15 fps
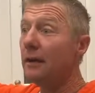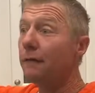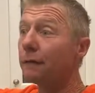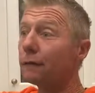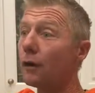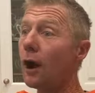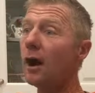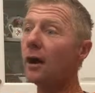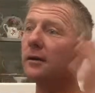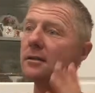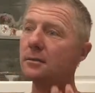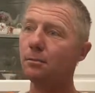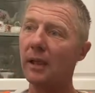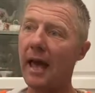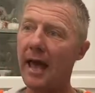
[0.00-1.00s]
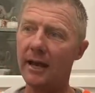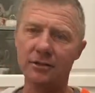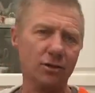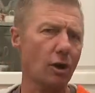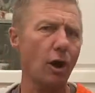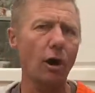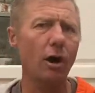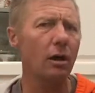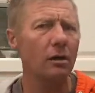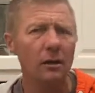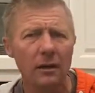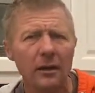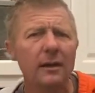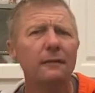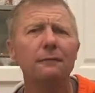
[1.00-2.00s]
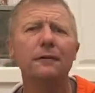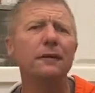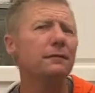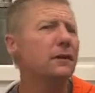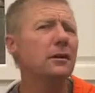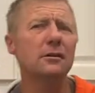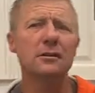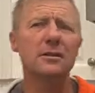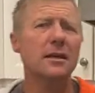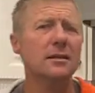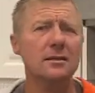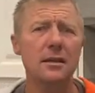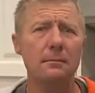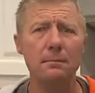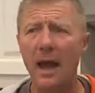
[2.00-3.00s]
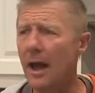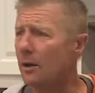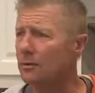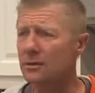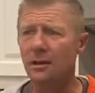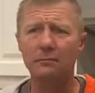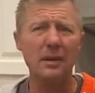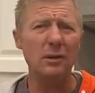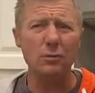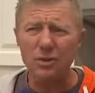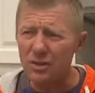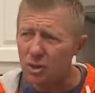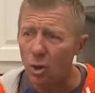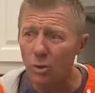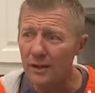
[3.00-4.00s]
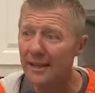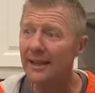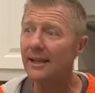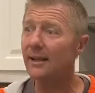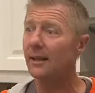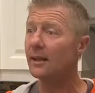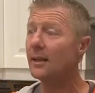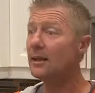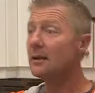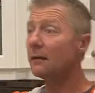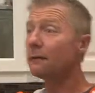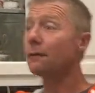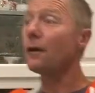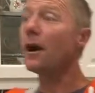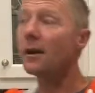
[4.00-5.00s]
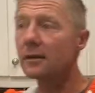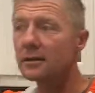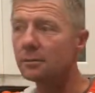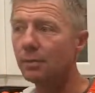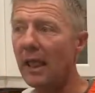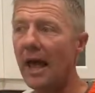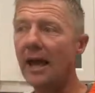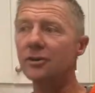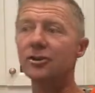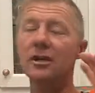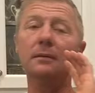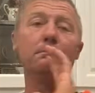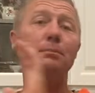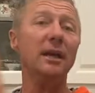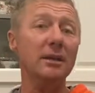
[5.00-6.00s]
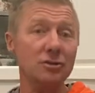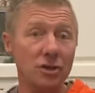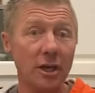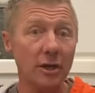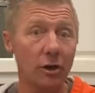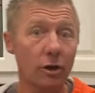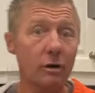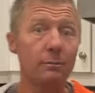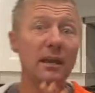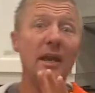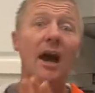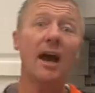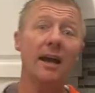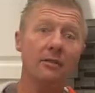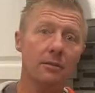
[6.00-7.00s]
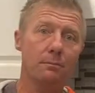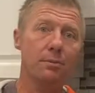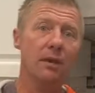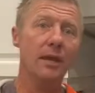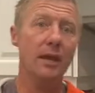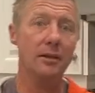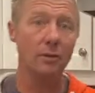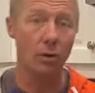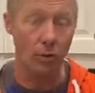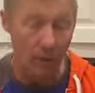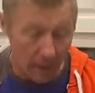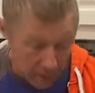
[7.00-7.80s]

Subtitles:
frog splashed all 50 or 60 pounds of him. He was so little, frog splashing, pinching her behind the piano.